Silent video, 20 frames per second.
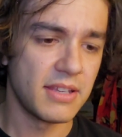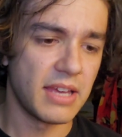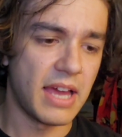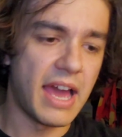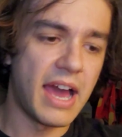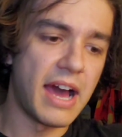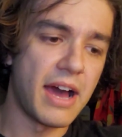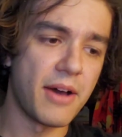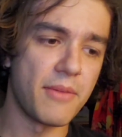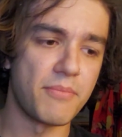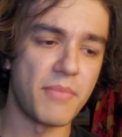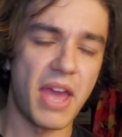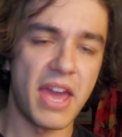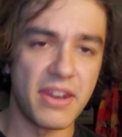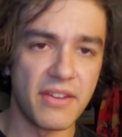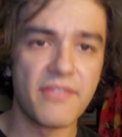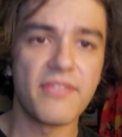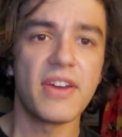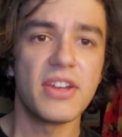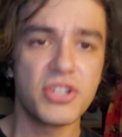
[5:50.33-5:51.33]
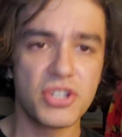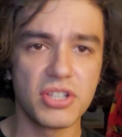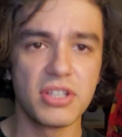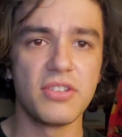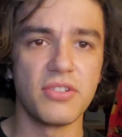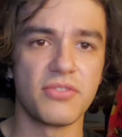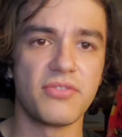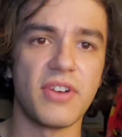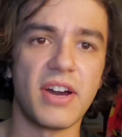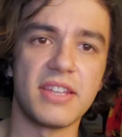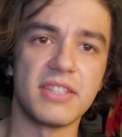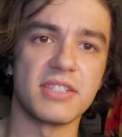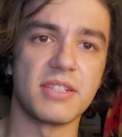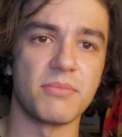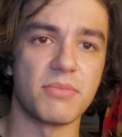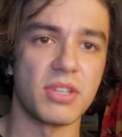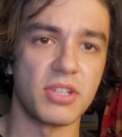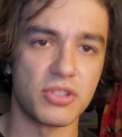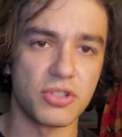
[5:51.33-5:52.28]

And eventually you'll find something.